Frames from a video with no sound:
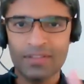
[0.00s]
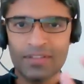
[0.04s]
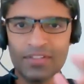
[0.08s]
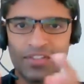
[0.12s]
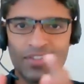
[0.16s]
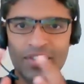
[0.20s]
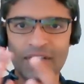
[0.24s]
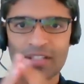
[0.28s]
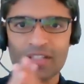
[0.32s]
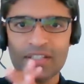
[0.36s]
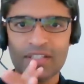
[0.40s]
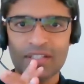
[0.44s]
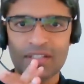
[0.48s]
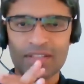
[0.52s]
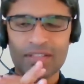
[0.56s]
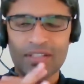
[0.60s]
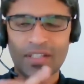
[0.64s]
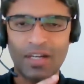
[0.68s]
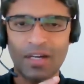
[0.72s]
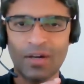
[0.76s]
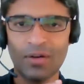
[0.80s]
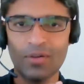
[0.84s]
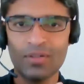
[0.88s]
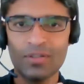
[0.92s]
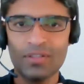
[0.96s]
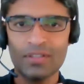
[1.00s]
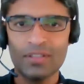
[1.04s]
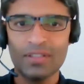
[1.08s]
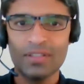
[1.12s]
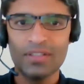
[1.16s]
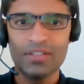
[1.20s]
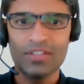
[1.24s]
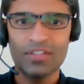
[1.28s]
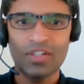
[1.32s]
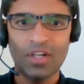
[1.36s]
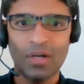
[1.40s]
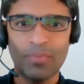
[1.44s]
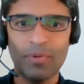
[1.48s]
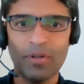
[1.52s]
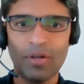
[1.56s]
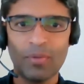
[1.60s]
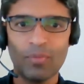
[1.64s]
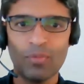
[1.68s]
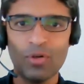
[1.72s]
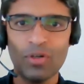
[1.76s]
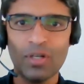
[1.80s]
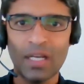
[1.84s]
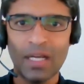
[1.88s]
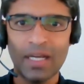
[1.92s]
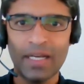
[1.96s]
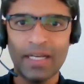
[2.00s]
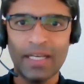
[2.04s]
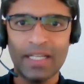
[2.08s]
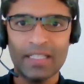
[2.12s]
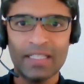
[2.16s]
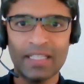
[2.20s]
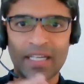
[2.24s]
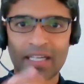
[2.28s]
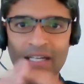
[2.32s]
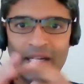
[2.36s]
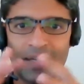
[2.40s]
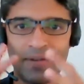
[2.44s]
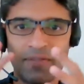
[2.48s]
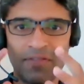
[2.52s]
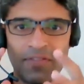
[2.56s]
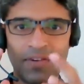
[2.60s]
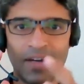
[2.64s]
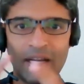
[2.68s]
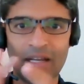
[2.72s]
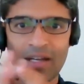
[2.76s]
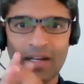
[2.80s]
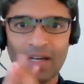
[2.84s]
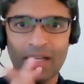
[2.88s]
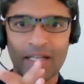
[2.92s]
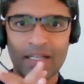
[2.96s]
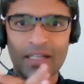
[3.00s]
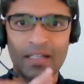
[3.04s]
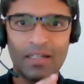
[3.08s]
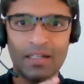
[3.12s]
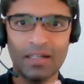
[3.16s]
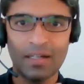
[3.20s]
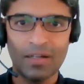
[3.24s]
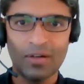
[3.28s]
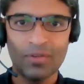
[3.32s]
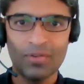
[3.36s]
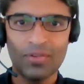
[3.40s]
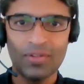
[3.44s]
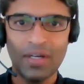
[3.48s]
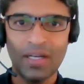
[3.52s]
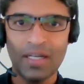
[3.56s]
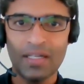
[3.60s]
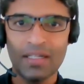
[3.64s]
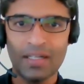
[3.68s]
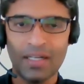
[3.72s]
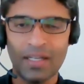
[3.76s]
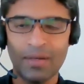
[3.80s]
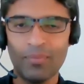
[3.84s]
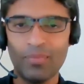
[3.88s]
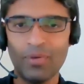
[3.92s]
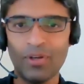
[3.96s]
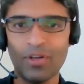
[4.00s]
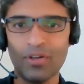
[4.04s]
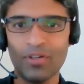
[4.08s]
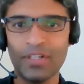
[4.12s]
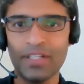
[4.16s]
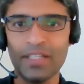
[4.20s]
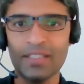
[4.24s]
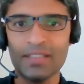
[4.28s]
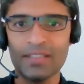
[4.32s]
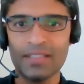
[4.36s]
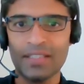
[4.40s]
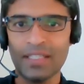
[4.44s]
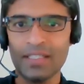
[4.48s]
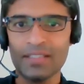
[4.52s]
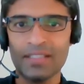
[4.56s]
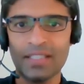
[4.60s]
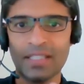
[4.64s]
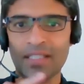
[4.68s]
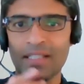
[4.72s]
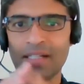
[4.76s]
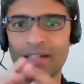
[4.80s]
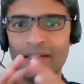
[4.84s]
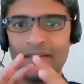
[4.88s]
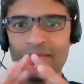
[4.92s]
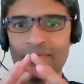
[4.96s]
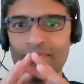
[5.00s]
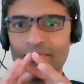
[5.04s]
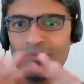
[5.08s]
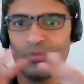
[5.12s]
strictures around this topic of moonlighting. They ended up firing around 300 employees. They said that